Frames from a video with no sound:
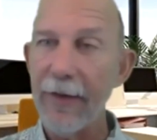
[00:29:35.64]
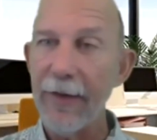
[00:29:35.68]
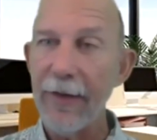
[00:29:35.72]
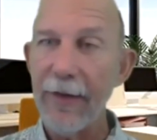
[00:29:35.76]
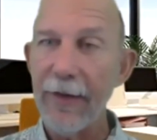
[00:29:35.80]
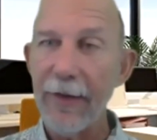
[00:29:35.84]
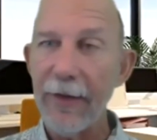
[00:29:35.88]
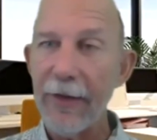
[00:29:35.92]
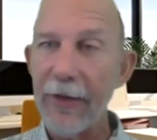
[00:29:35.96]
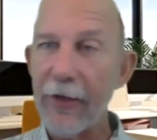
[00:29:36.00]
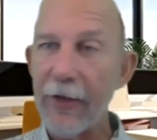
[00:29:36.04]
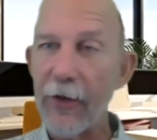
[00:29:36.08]

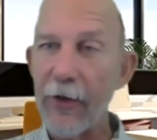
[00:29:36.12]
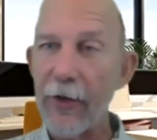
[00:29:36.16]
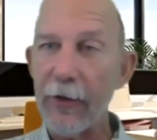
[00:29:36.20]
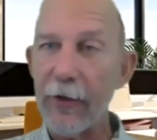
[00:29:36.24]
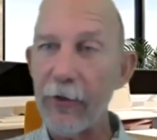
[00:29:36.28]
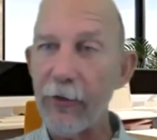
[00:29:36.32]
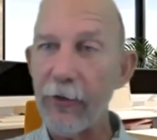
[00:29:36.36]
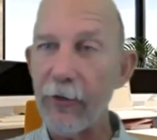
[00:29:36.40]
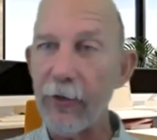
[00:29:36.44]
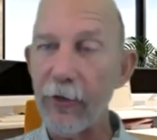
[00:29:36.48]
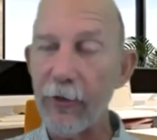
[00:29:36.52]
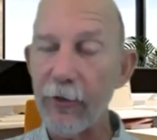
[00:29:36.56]
You know,
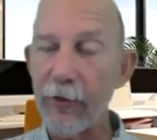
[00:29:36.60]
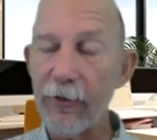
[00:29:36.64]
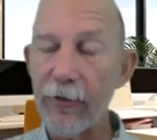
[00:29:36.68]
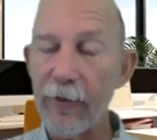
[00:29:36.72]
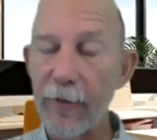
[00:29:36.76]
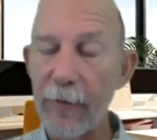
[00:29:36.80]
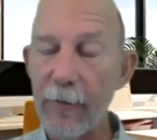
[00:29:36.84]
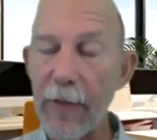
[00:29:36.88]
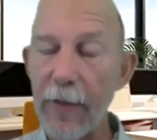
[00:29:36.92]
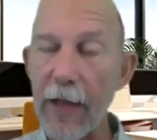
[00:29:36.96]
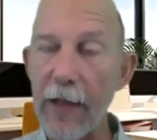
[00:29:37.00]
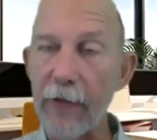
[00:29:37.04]
it's just
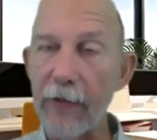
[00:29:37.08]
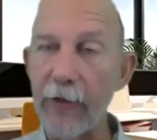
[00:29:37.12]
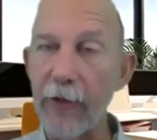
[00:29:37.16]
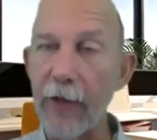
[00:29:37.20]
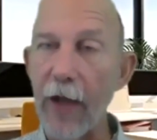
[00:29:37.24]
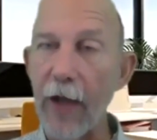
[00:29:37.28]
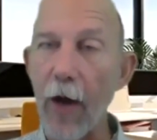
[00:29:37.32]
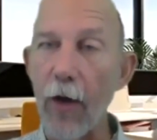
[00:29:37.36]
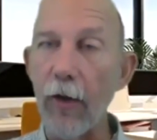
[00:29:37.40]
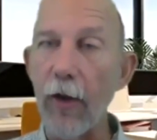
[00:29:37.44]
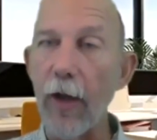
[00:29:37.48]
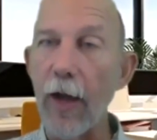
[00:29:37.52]
amazing.
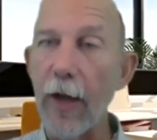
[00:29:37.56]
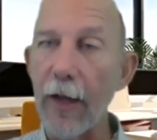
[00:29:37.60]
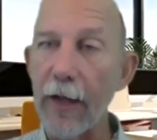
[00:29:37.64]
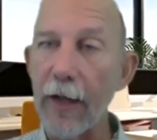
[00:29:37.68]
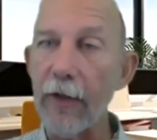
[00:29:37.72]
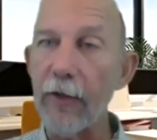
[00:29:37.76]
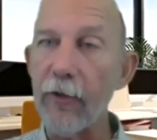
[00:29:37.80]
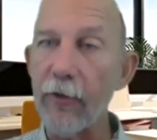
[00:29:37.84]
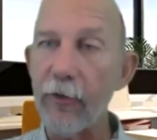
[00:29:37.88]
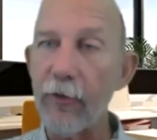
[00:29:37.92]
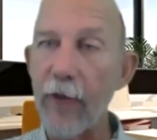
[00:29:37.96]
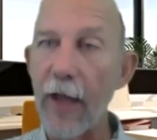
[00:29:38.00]
All I
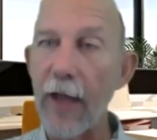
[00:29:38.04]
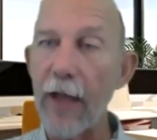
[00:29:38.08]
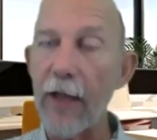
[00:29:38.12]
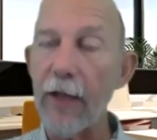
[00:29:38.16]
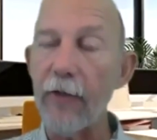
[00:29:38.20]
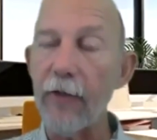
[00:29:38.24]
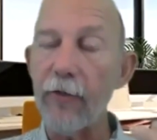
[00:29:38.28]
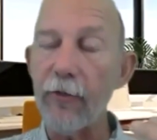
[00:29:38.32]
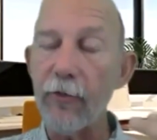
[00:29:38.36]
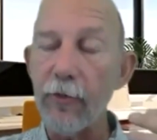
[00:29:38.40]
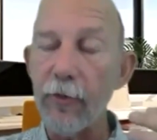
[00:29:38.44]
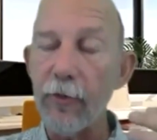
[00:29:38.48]
can say
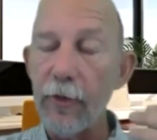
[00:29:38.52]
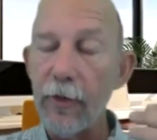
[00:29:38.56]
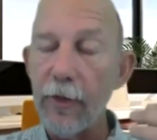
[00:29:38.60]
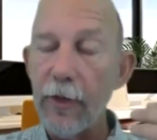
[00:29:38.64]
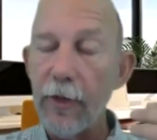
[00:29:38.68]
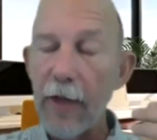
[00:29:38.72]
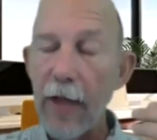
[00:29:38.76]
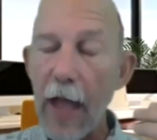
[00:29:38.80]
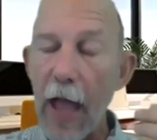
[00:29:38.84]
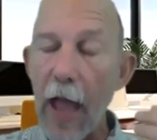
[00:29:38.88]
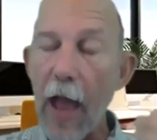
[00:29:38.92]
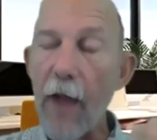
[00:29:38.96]
is
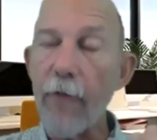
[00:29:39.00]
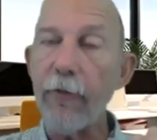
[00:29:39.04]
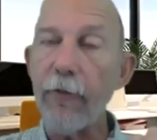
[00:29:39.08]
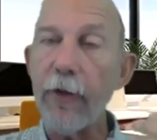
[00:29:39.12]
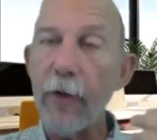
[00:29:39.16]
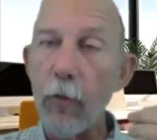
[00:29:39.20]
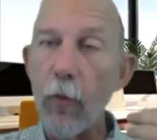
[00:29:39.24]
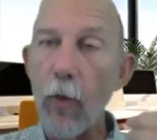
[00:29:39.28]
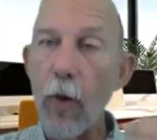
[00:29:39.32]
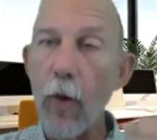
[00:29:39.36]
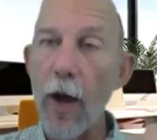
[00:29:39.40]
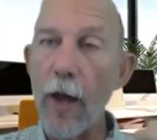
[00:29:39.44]

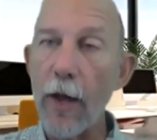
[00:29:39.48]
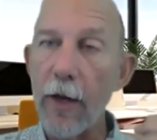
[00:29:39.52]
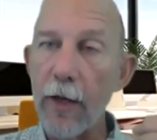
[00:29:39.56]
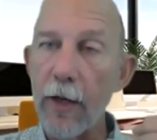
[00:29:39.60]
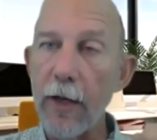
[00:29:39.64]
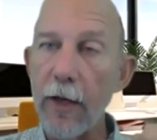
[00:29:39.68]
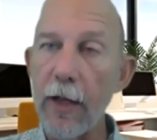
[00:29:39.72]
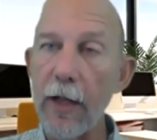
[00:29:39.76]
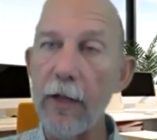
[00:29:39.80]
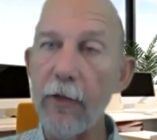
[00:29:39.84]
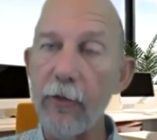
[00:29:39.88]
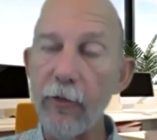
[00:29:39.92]
everyone
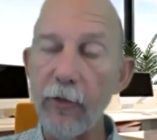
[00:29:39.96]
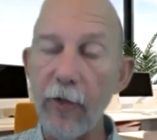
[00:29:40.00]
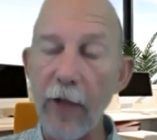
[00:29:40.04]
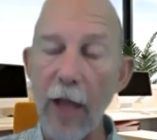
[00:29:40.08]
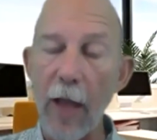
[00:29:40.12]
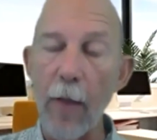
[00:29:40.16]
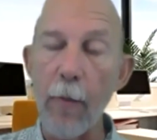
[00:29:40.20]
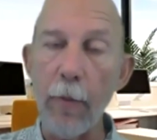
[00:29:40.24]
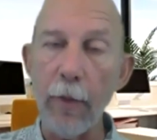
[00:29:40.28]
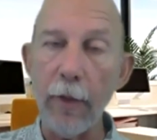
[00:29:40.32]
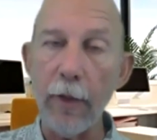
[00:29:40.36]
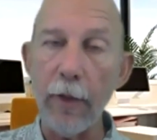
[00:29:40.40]
needs
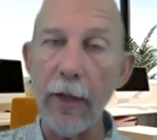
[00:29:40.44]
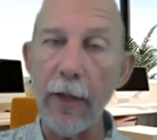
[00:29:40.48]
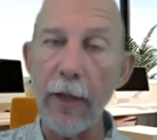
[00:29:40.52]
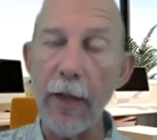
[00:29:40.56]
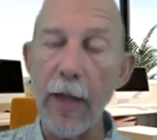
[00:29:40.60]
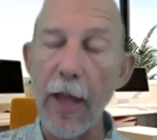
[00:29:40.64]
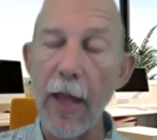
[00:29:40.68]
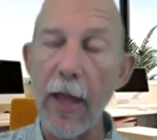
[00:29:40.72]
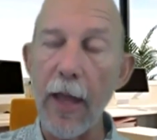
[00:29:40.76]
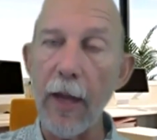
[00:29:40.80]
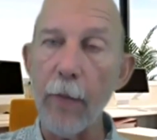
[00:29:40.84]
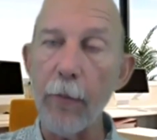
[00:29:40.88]
EMULIN,
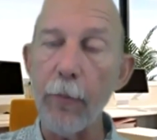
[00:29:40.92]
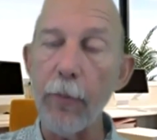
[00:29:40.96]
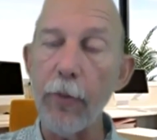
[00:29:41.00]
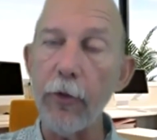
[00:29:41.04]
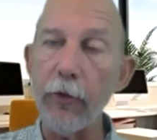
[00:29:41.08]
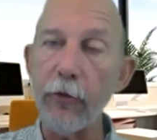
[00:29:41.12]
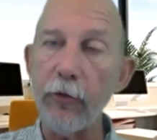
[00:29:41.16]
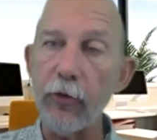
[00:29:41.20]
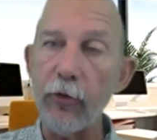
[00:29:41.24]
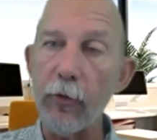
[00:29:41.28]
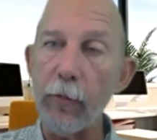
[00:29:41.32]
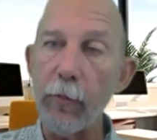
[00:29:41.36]
and it
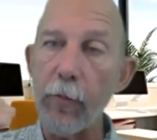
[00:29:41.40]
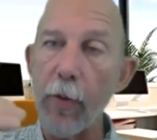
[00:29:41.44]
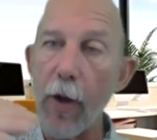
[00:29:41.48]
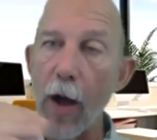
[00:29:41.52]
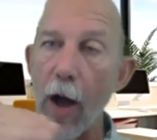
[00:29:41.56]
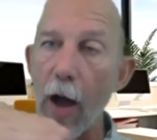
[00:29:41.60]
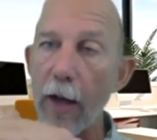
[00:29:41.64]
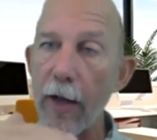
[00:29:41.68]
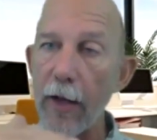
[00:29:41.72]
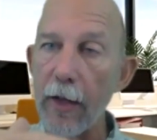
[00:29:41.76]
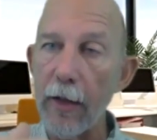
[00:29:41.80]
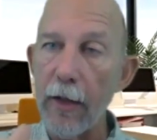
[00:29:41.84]
puts your
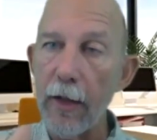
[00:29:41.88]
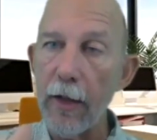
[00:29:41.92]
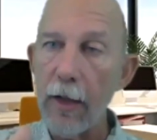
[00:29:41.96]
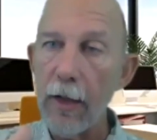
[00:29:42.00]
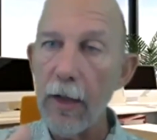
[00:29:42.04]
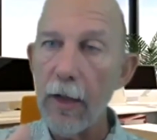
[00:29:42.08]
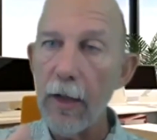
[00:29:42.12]
body